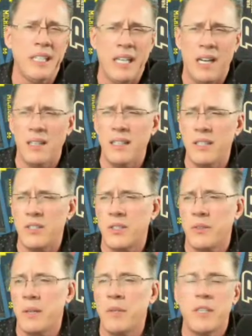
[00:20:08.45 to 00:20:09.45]
yelling and
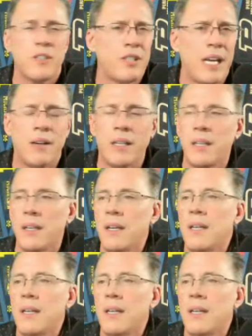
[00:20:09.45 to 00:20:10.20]
screaming and shouting.